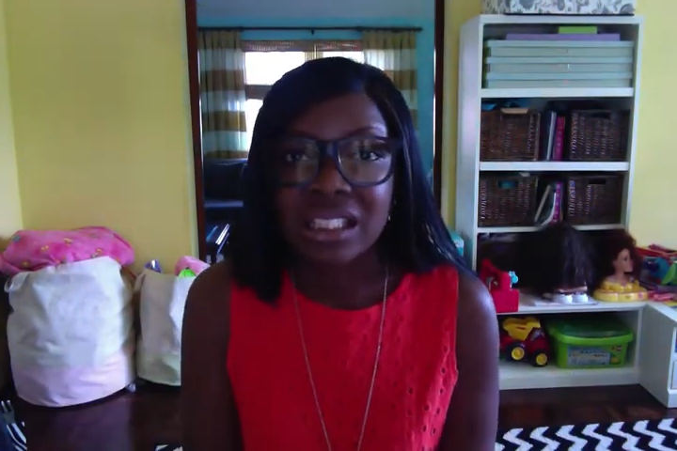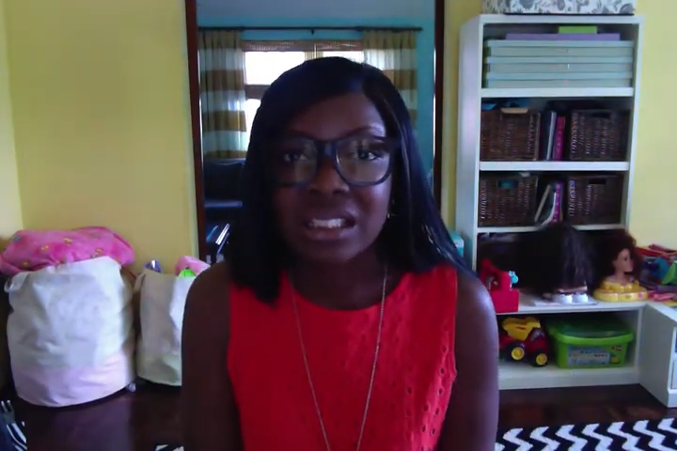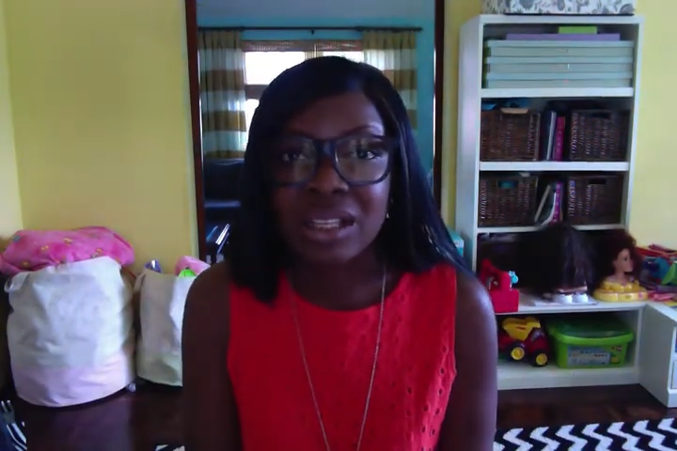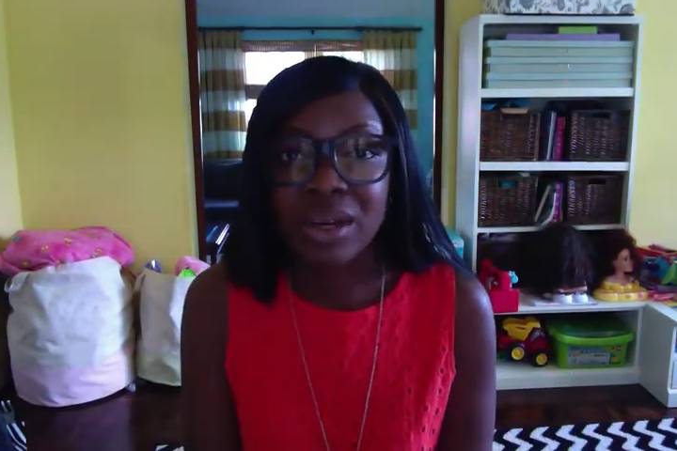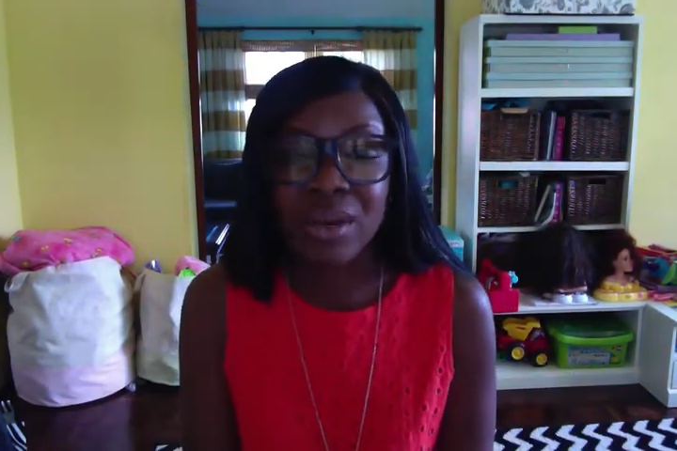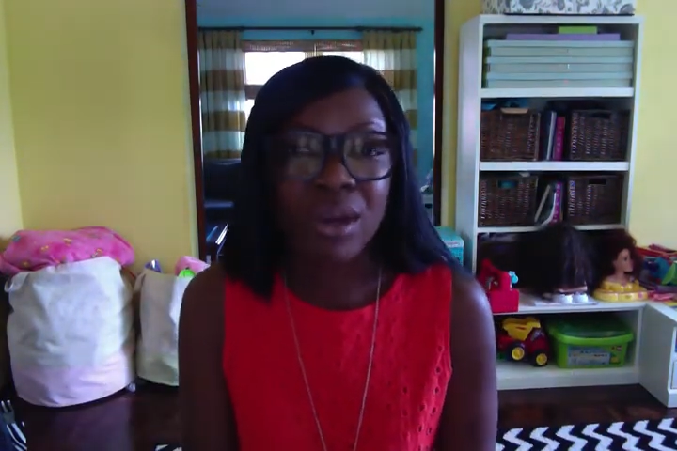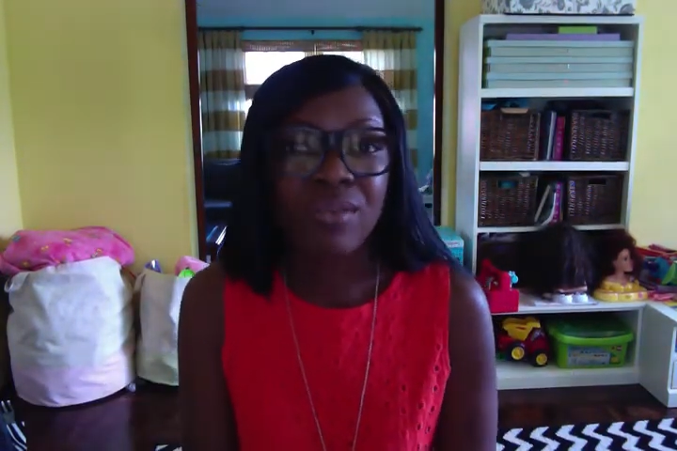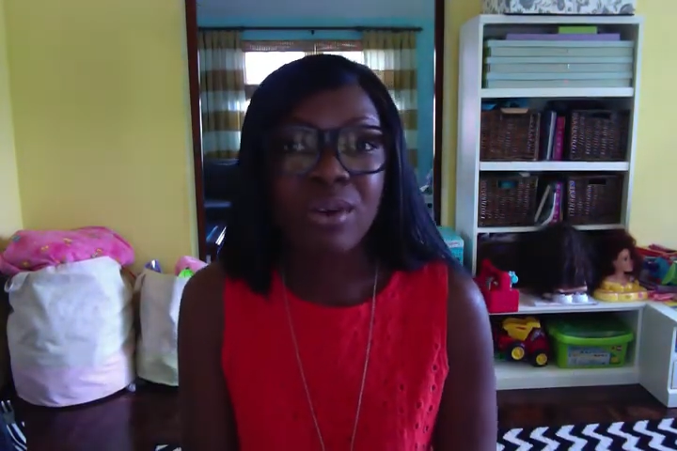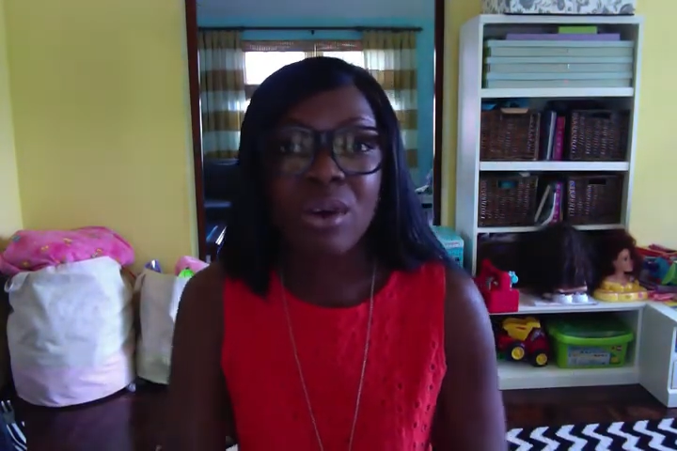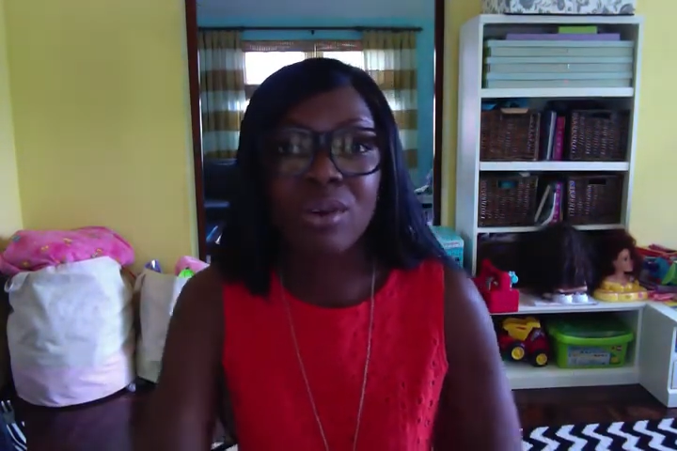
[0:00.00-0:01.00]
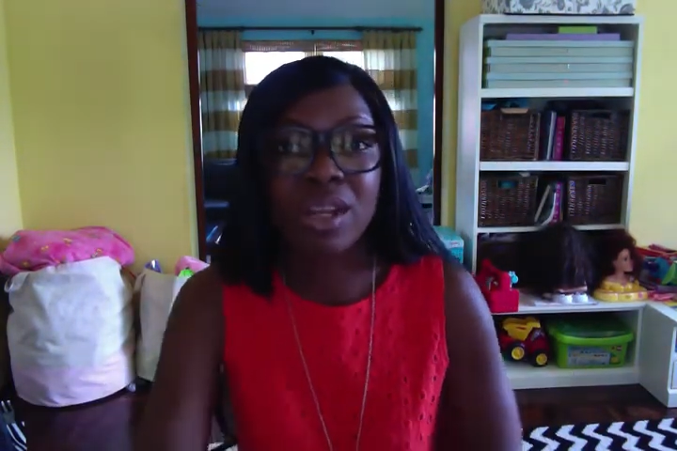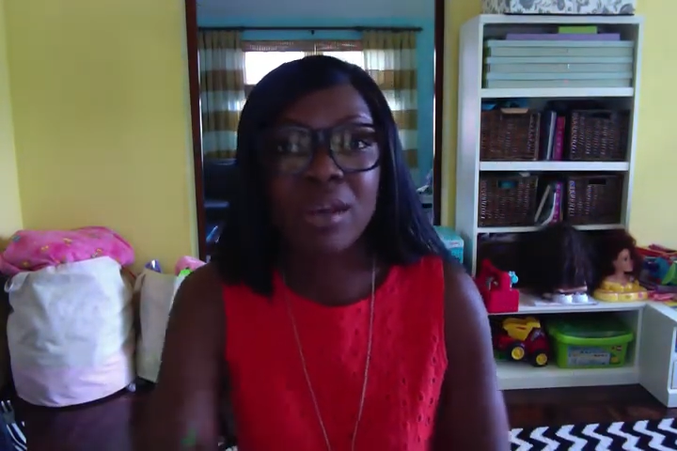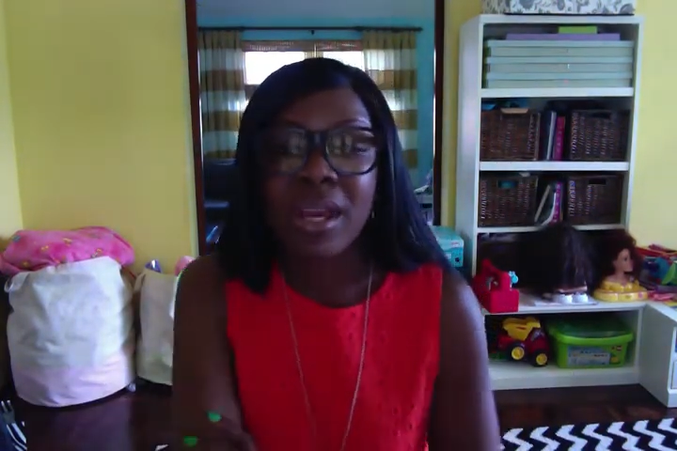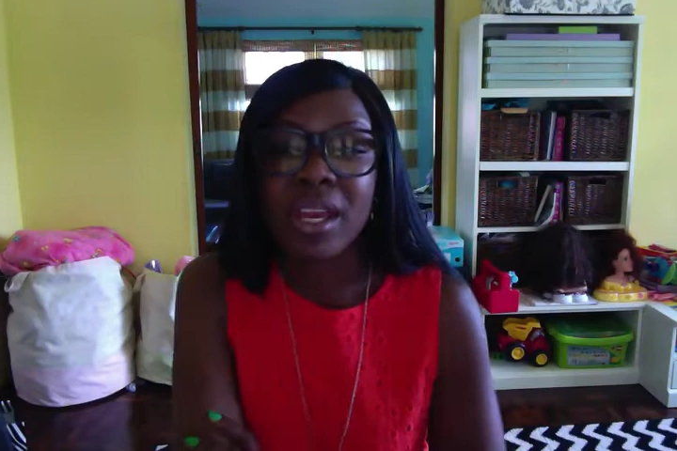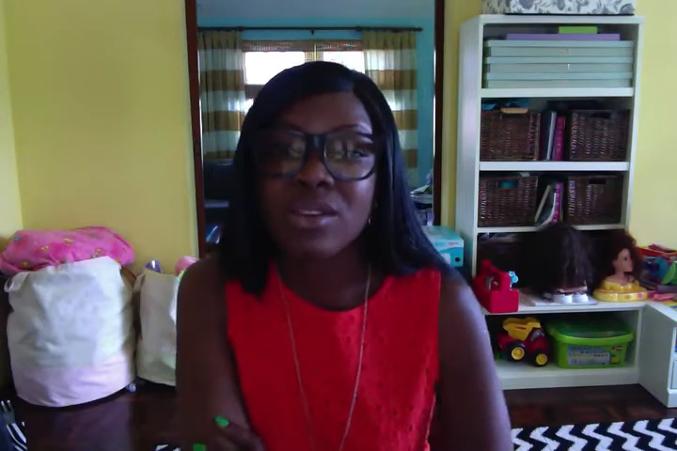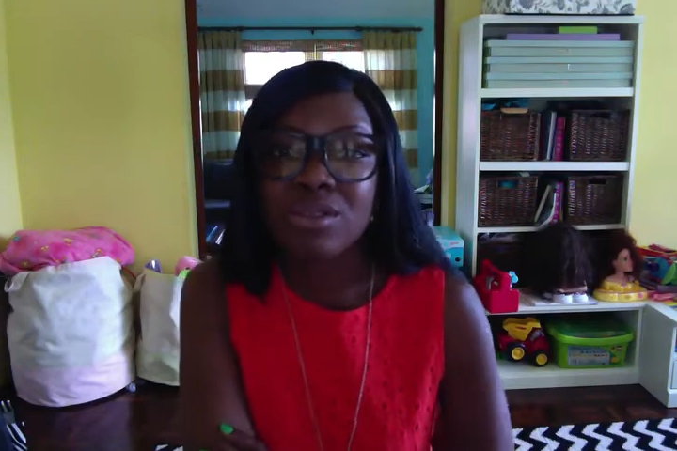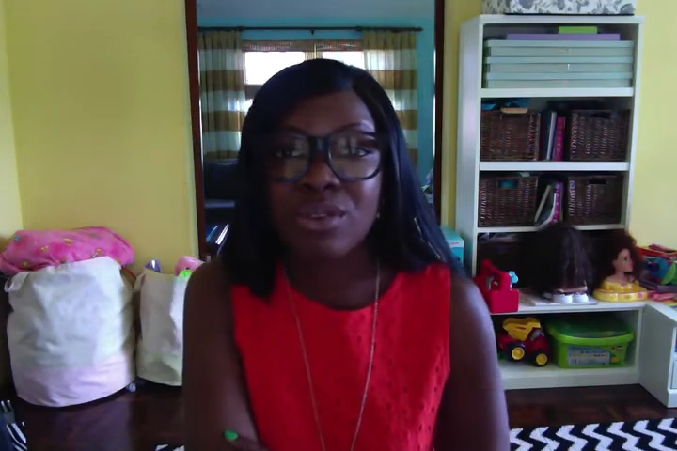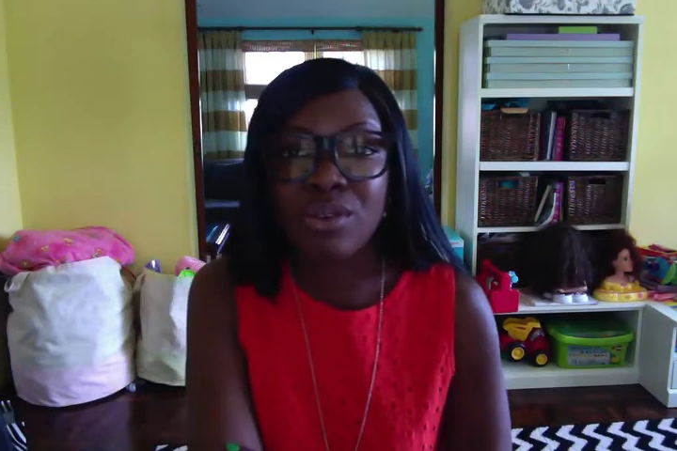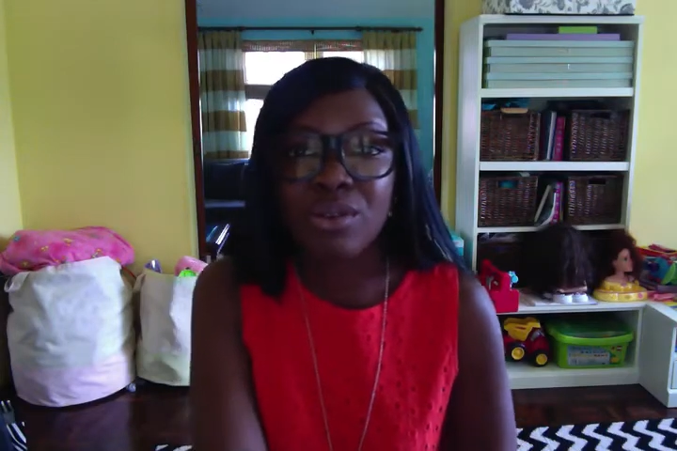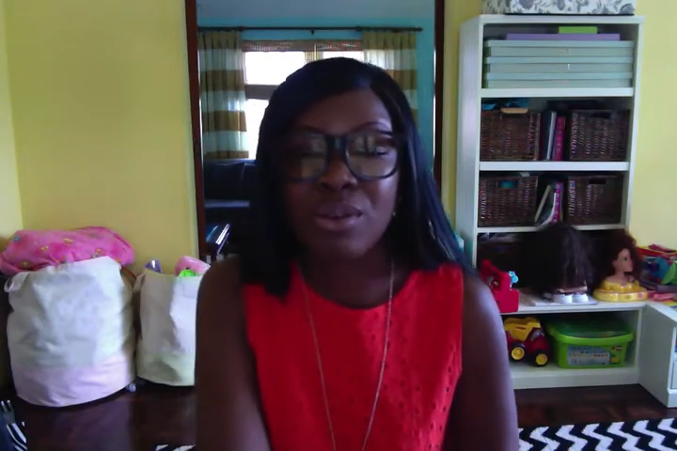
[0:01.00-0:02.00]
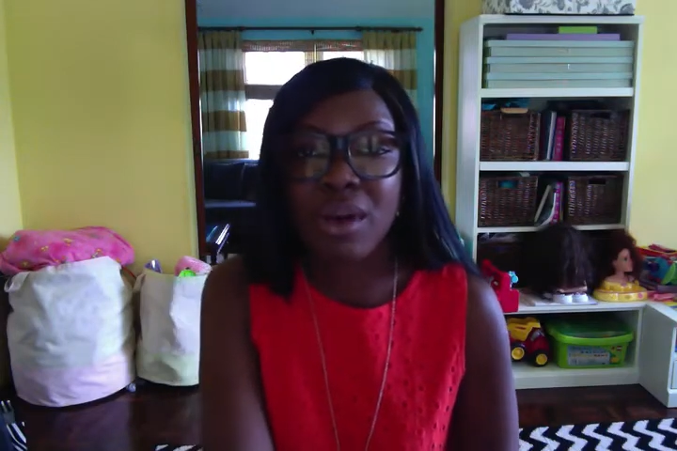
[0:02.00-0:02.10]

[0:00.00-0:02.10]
So anyway, if you don't think my interview